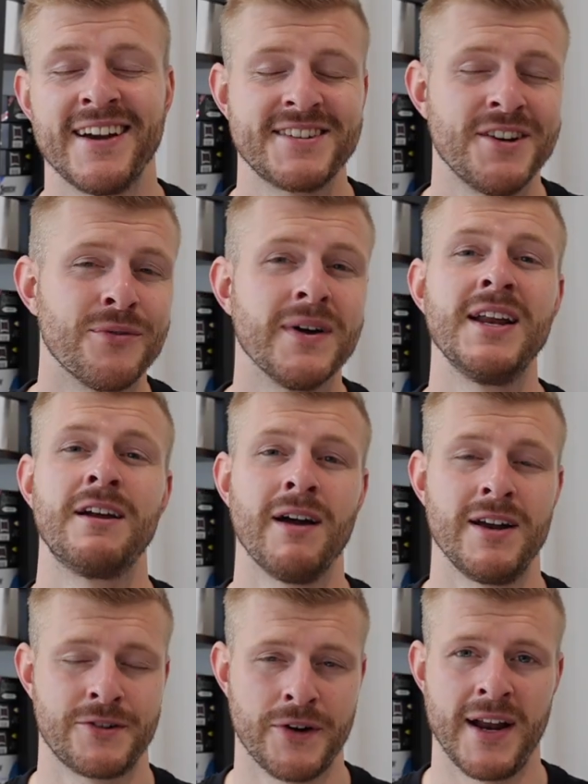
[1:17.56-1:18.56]
actually a really
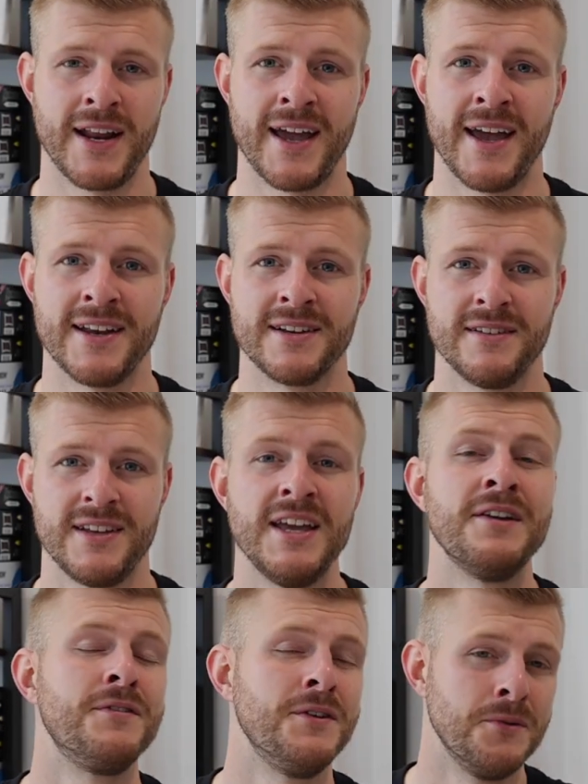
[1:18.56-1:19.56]
great training aid
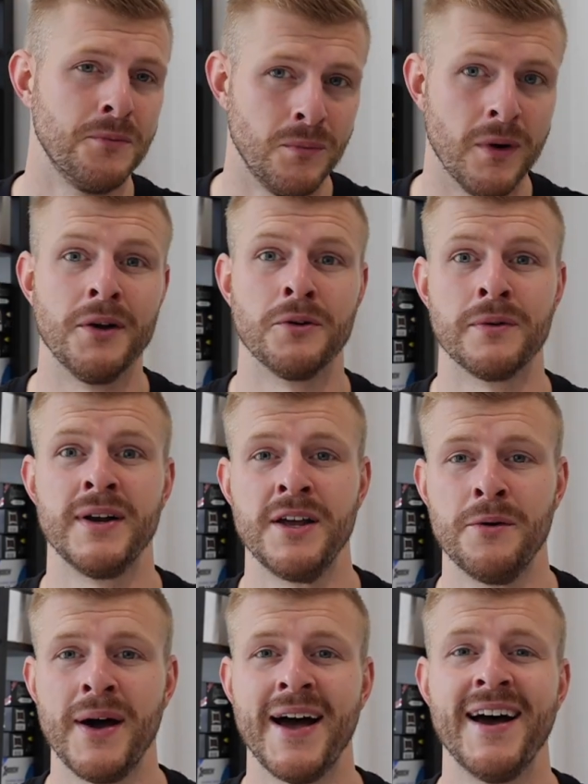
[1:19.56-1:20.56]
if you weren't already
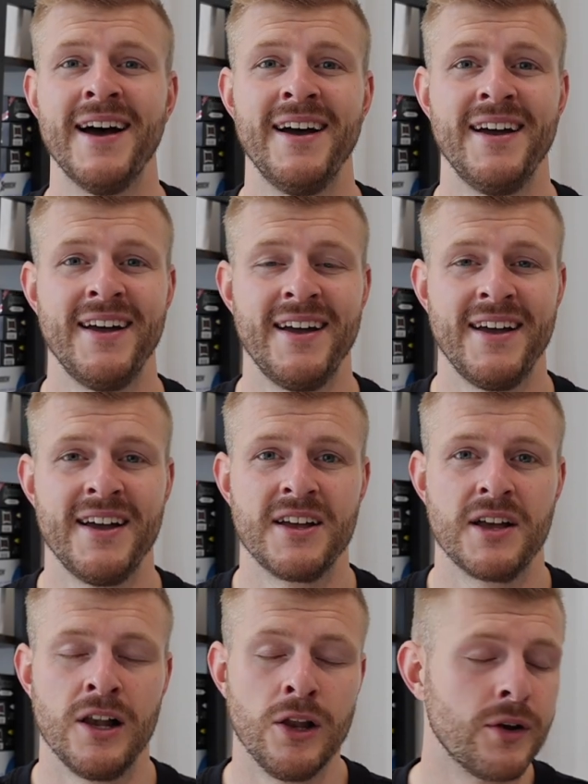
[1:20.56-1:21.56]
aware.
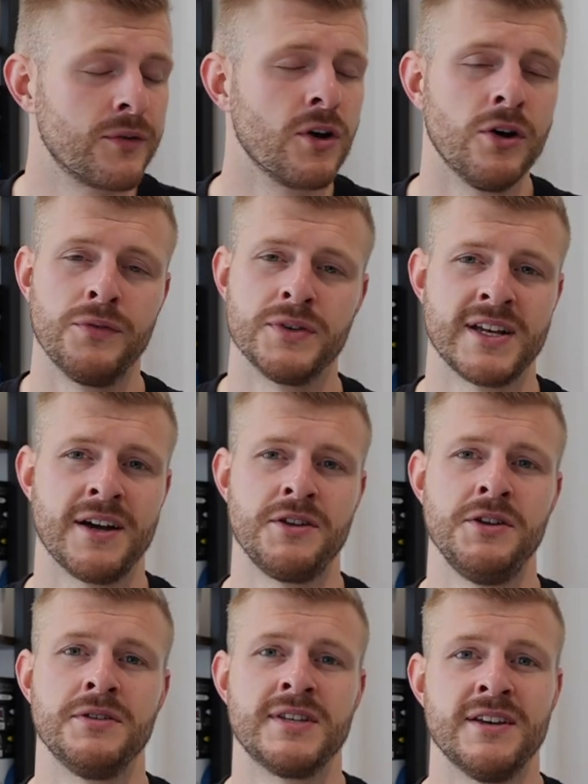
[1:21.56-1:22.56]
A lot of golfers now
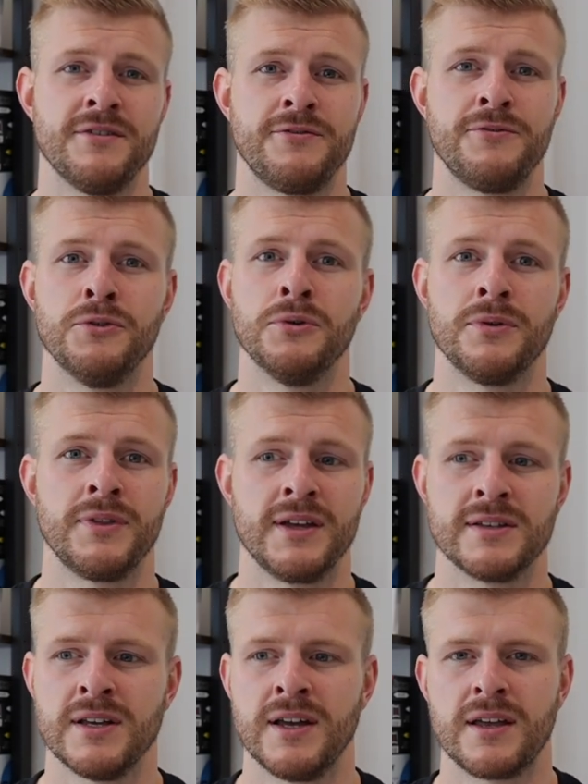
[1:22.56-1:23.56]
use it for
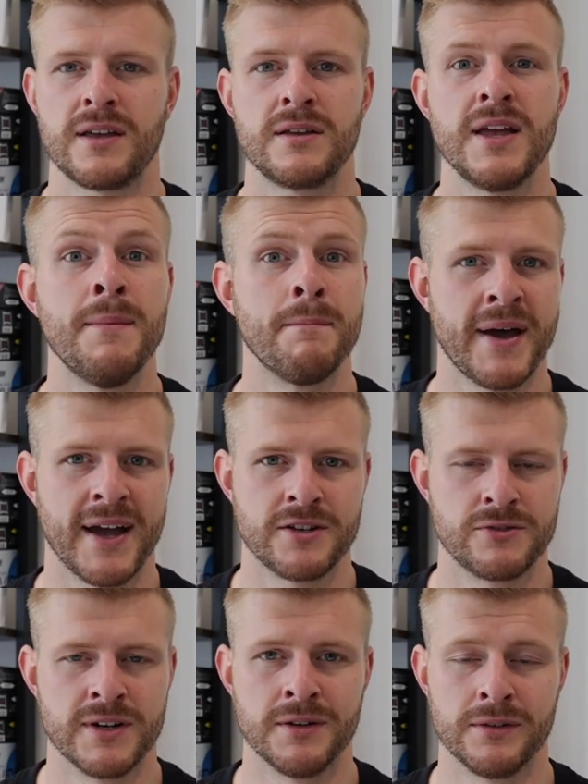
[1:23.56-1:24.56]
things like impact
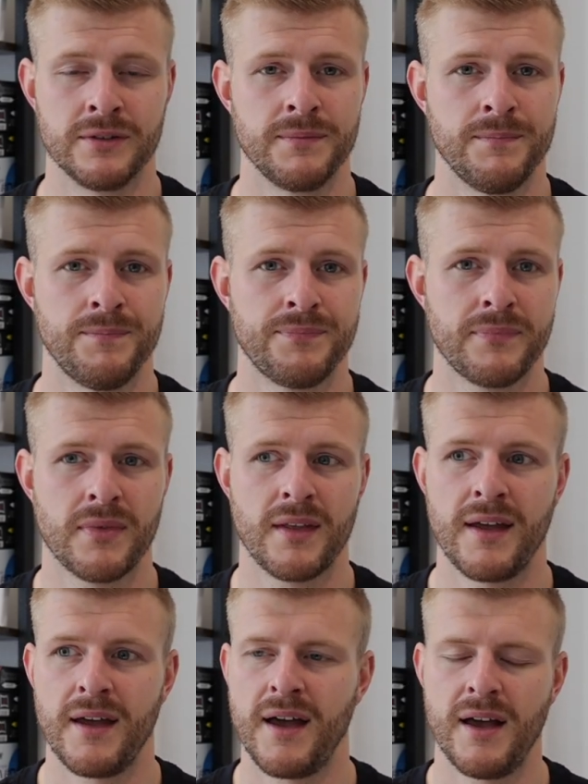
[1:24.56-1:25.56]
drills,
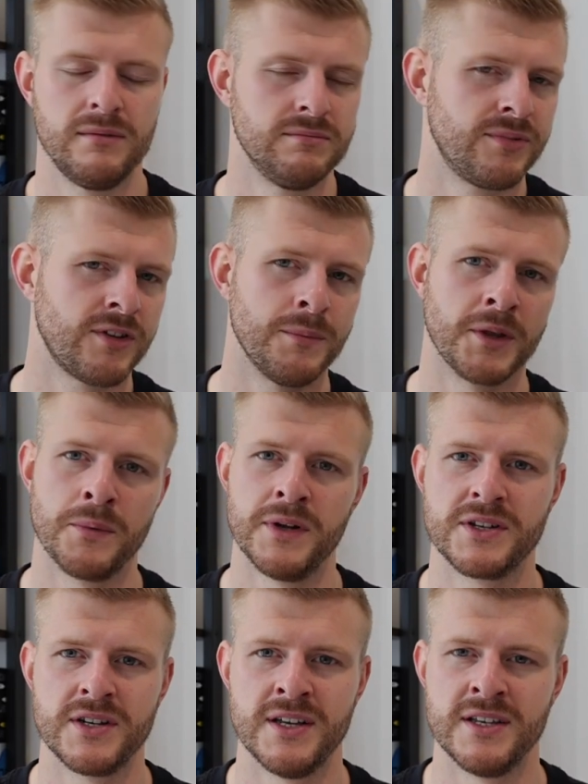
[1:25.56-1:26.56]
something
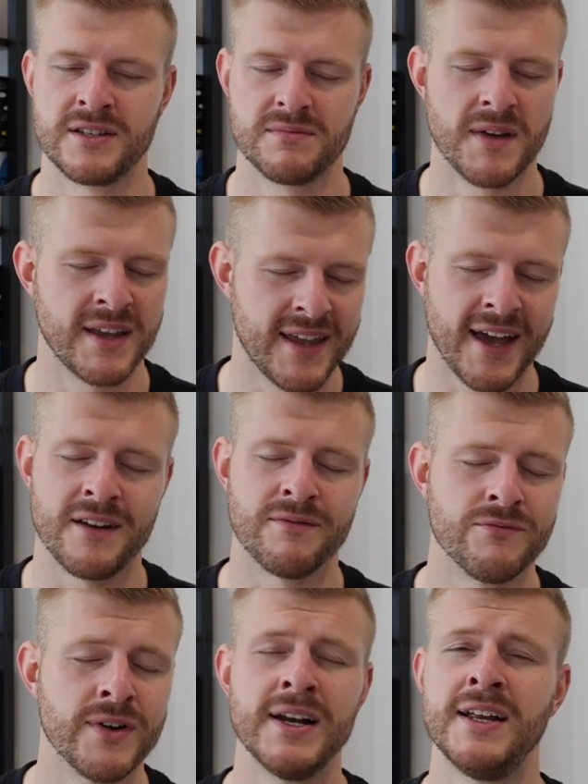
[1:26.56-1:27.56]
which is, again,
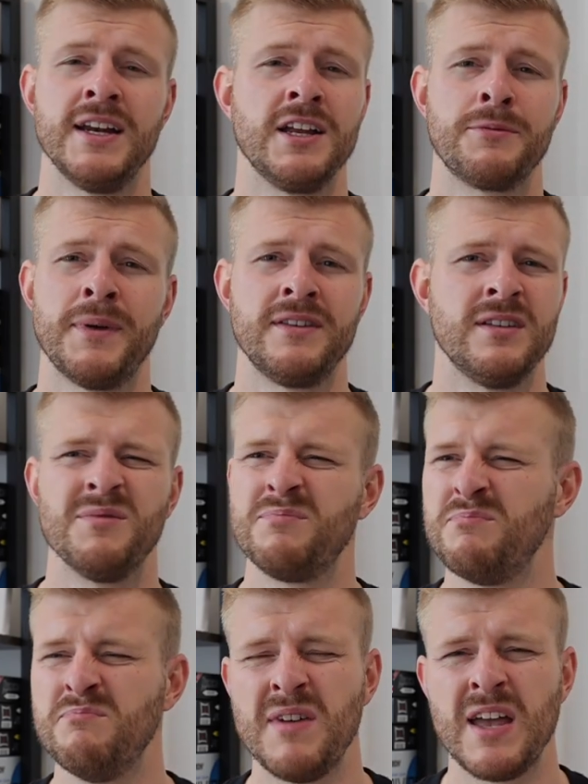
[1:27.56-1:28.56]
really inexpensive,
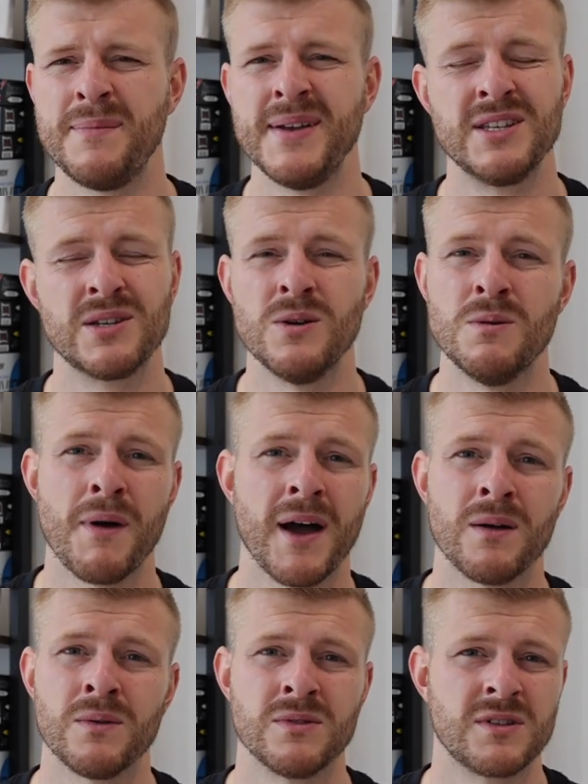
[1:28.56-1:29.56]
maybe
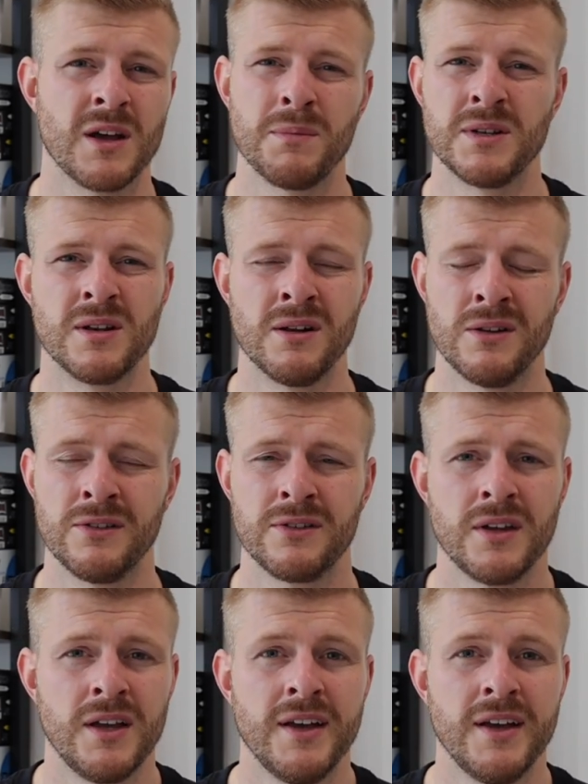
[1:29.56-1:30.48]
£2, couple of dollars.